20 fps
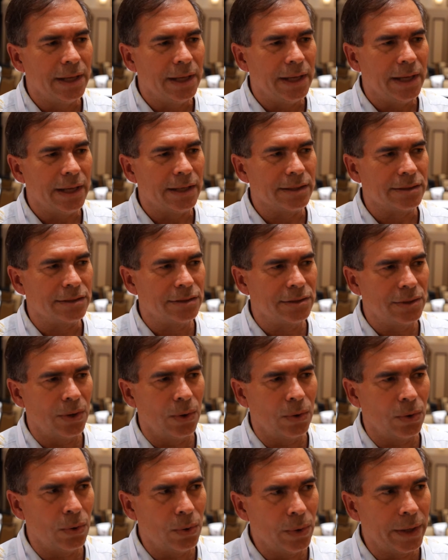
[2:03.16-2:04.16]
is
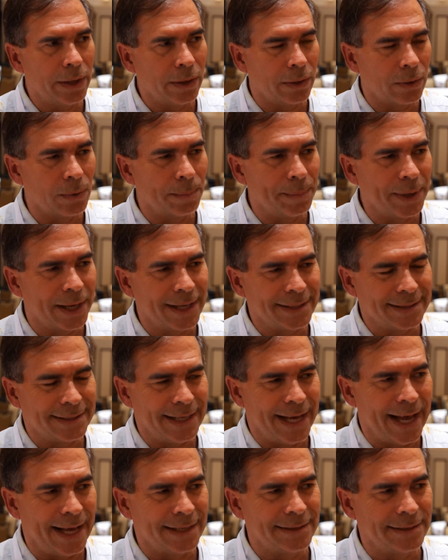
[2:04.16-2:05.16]
so critical because
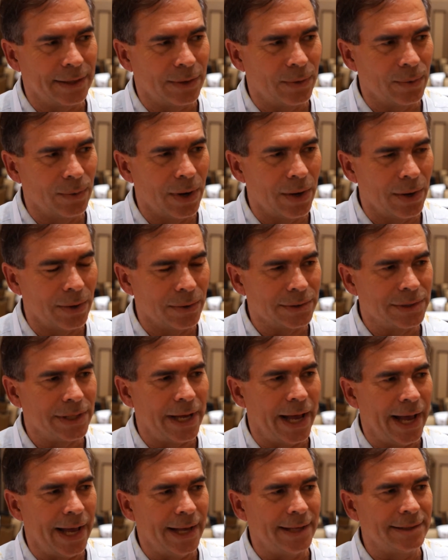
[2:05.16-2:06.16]
as it grows
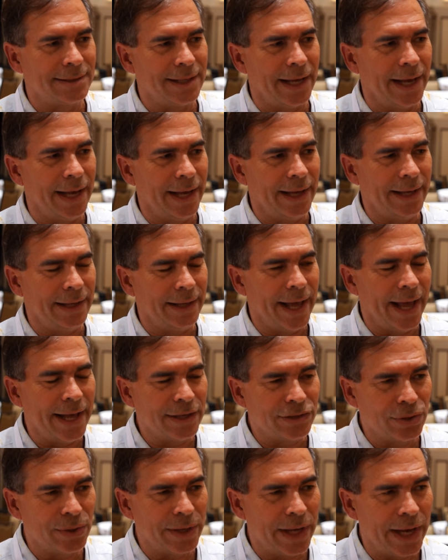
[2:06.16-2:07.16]
as an
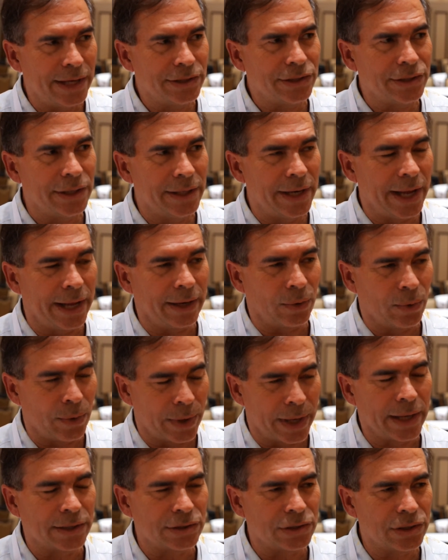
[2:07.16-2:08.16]
education and
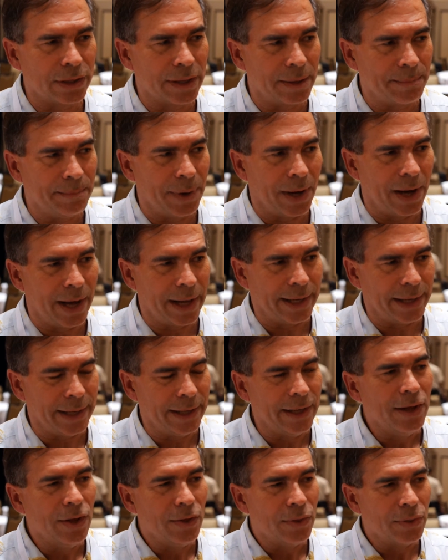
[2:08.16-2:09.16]
credentialing body,
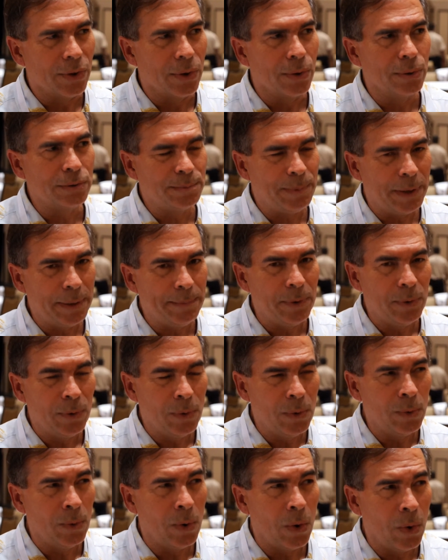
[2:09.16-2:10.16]
those people
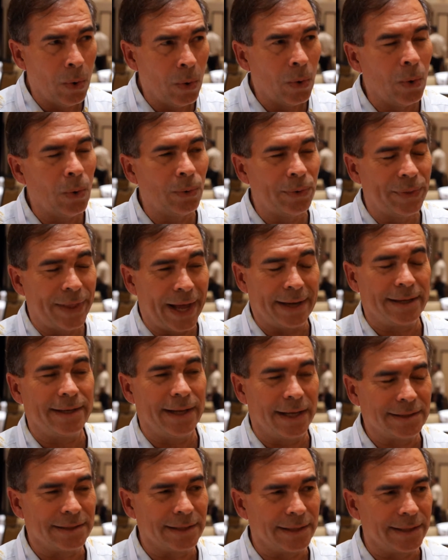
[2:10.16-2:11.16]
who hold that
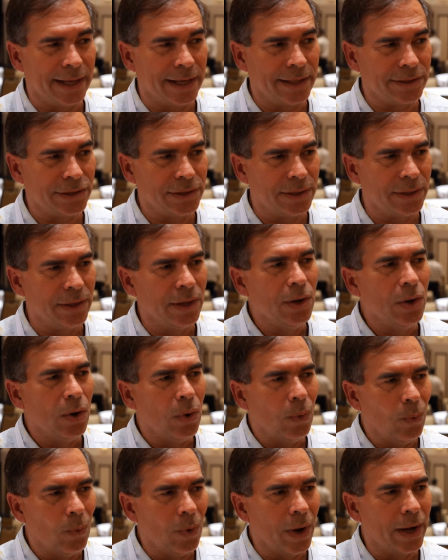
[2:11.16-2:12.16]
designation
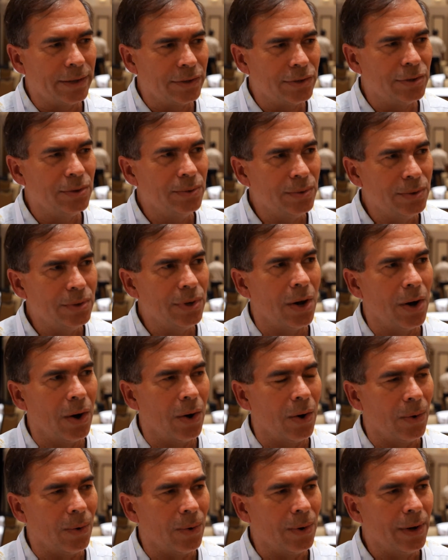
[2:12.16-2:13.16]
want to
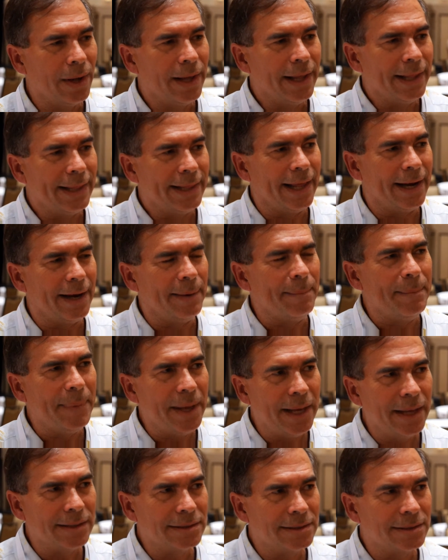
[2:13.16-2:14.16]
know that it
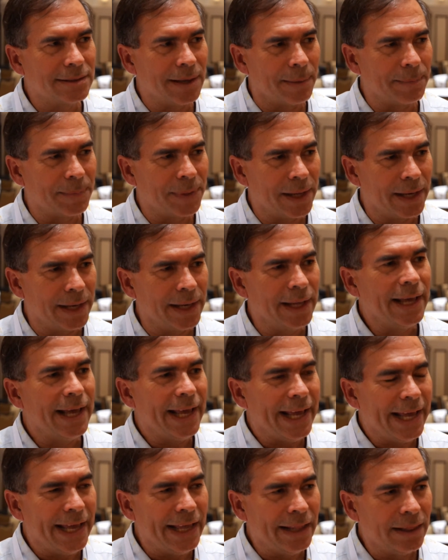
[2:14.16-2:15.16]
means something
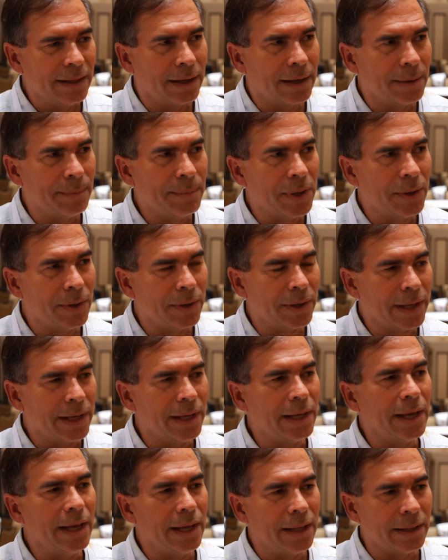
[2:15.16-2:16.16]
in the
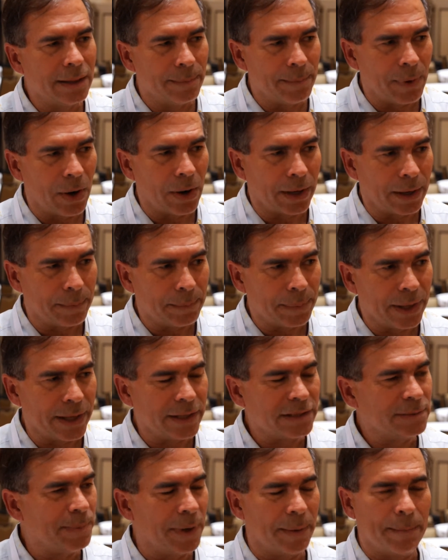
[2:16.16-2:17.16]
community, in the
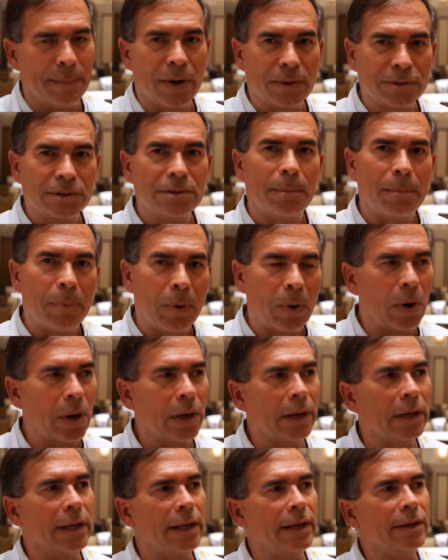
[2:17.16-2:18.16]
marketplace, but most
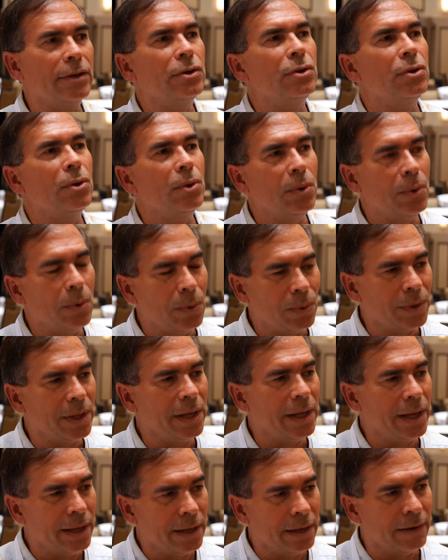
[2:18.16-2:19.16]
importantly to
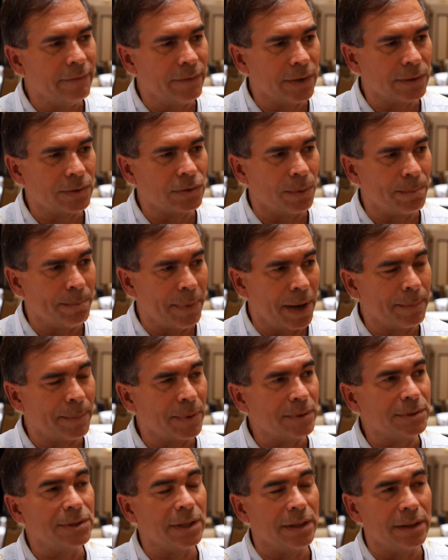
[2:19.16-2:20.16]
the individual
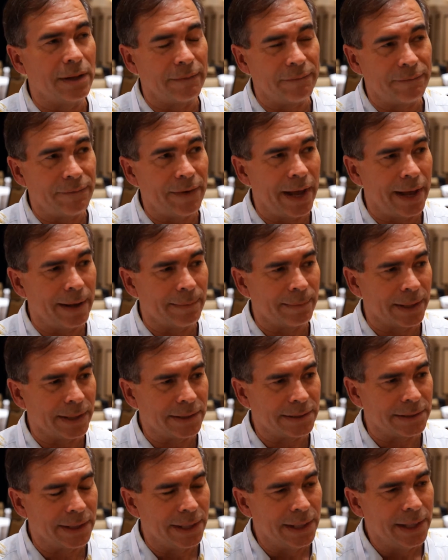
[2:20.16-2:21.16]
members and their
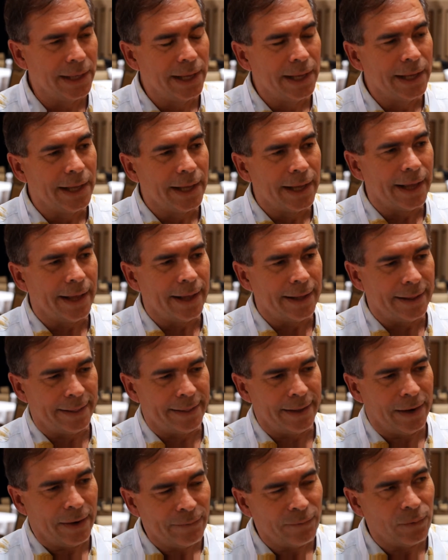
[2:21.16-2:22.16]
families.
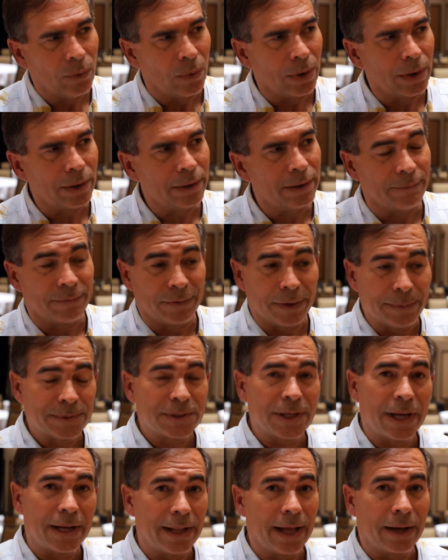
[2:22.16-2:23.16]
Therefore, the flip
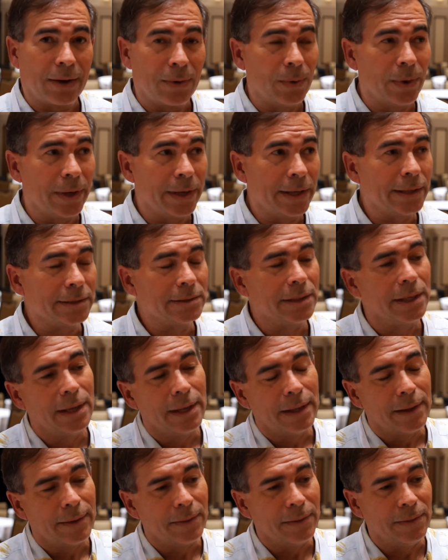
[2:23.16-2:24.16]
side of that coin is
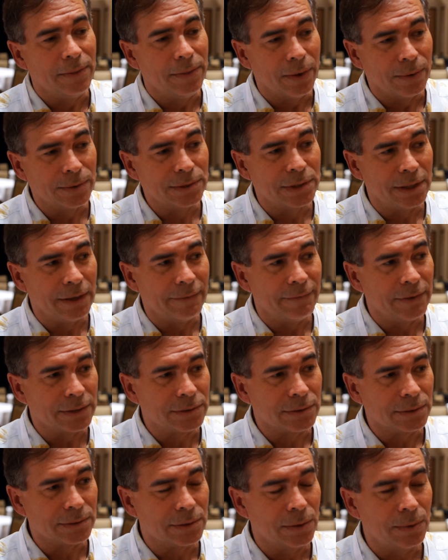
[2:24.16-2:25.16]
those
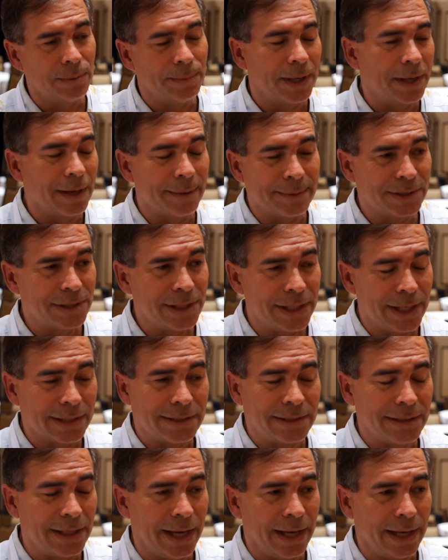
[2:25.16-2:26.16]
individuals who become a
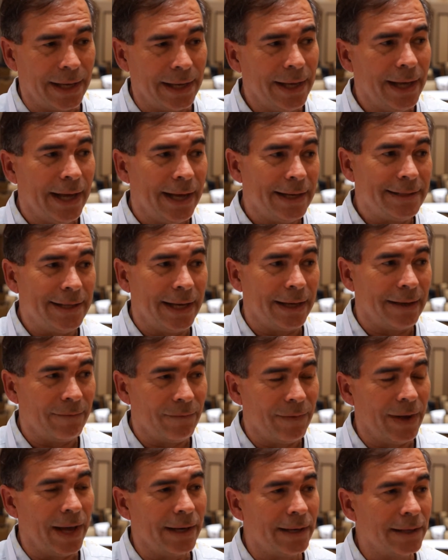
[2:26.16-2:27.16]
CSA and take
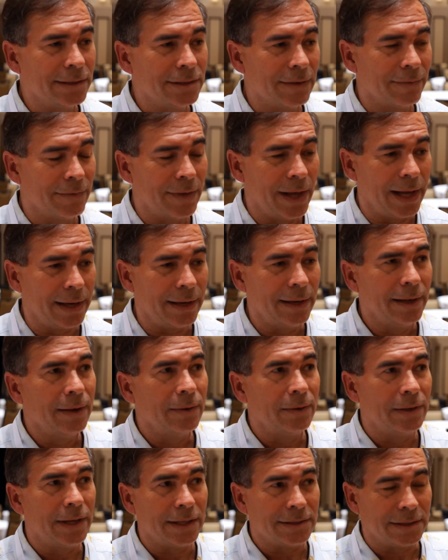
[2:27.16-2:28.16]
advantage of that
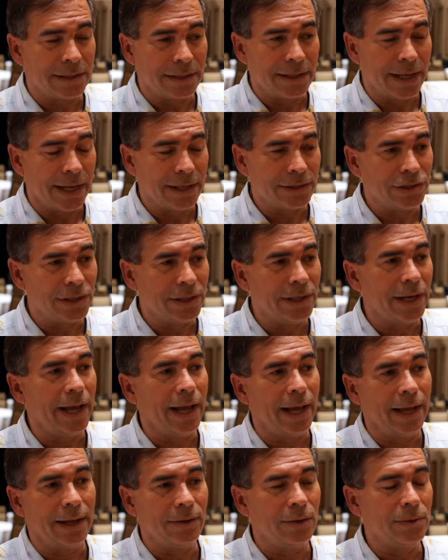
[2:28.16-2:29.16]
designation
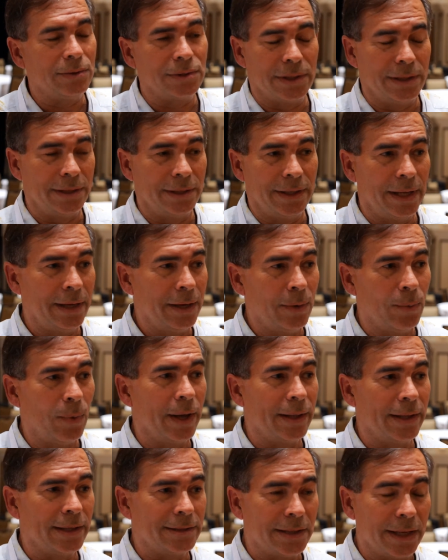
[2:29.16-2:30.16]
and use it in any
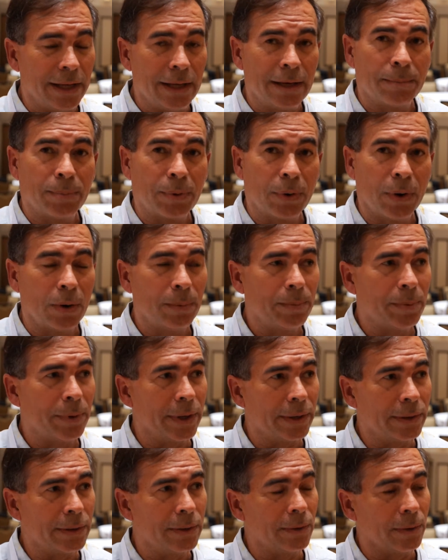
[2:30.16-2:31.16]
way that's
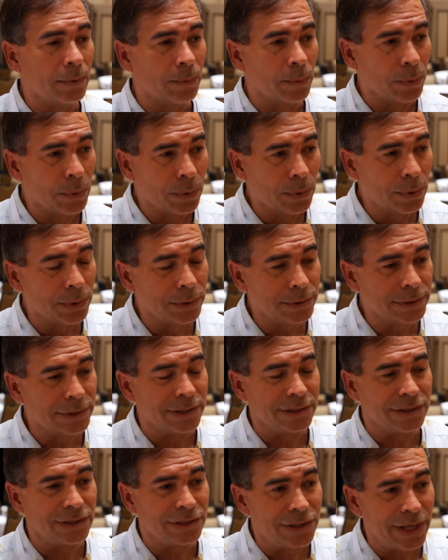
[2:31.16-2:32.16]
inappropriate to the rules
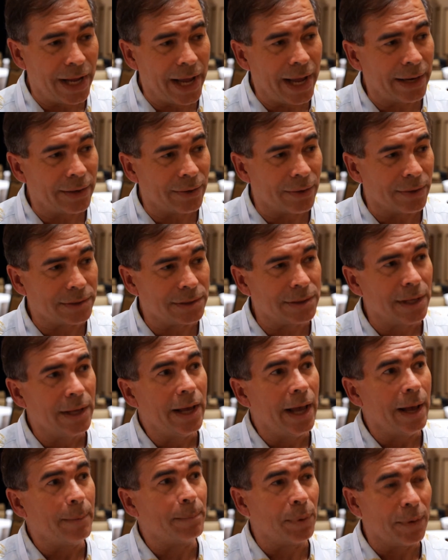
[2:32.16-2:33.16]
and standards
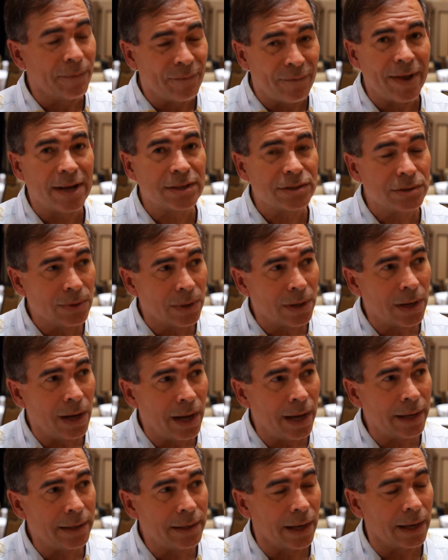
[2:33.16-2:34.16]
and professional
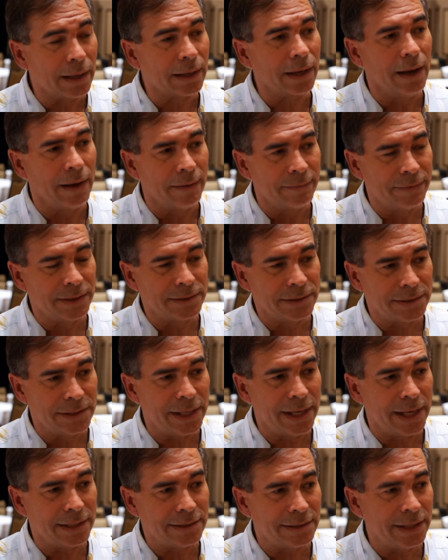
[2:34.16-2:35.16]
conduct of the
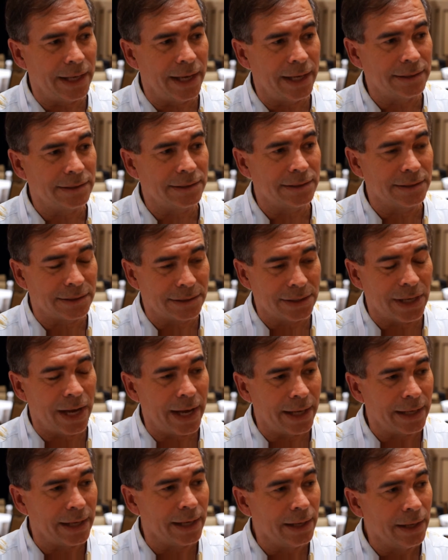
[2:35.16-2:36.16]
CSA
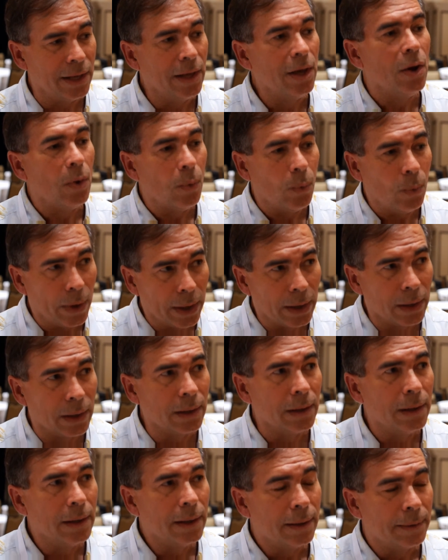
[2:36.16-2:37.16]
society
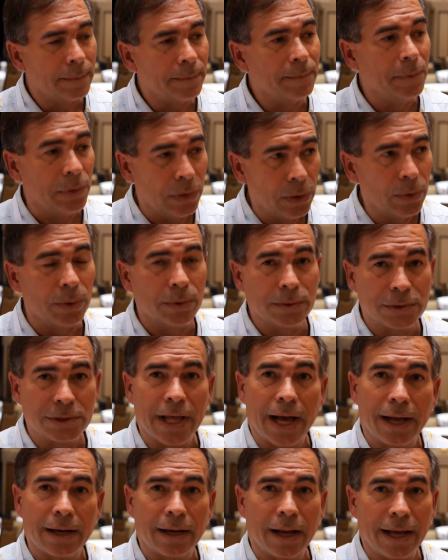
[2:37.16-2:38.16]
will lose
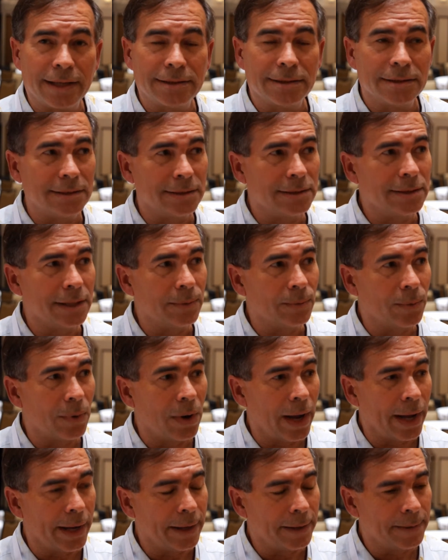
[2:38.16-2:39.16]
that licensing
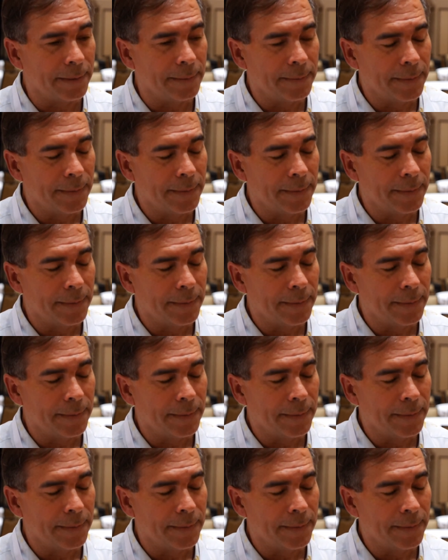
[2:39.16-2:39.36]
right.